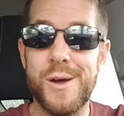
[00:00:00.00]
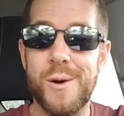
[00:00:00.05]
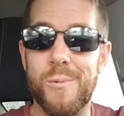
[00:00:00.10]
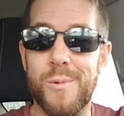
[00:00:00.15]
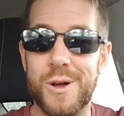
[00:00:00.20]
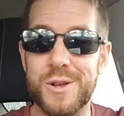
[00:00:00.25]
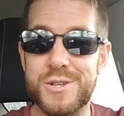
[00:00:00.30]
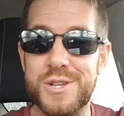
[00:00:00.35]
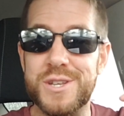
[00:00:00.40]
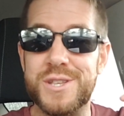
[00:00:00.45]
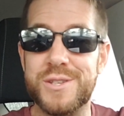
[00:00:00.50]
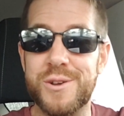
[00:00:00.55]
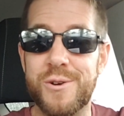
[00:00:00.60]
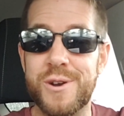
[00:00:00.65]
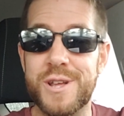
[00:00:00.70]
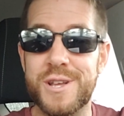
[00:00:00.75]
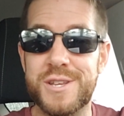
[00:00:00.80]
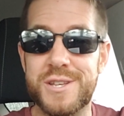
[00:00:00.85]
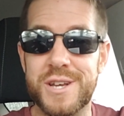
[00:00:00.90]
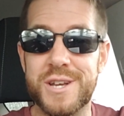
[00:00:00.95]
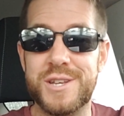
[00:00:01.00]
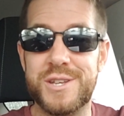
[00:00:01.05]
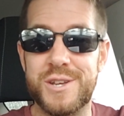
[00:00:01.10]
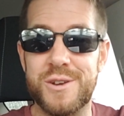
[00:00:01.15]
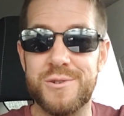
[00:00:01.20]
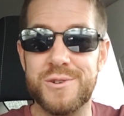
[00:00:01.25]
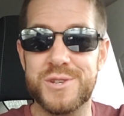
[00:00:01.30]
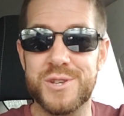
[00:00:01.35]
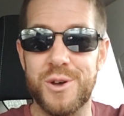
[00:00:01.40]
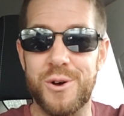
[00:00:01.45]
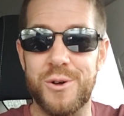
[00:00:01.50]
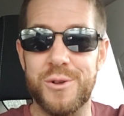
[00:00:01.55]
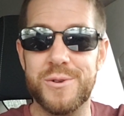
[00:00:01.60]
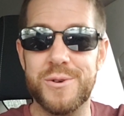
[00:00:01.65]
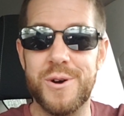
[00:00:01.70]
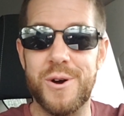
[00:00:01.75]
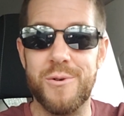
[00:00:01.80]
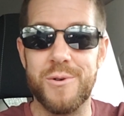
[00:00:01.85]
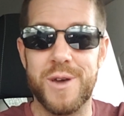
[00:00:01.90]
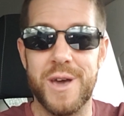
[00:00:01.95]
Well, she's 36 years old,
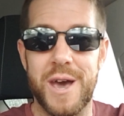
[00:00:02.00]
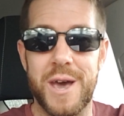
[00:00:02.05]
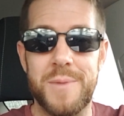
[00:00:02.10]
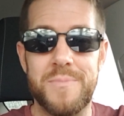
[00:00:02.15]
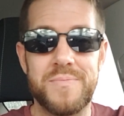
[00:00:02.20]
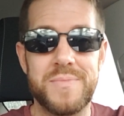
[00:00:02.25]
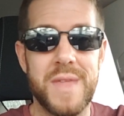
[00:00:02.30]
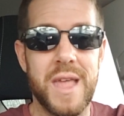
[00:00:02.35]
okay?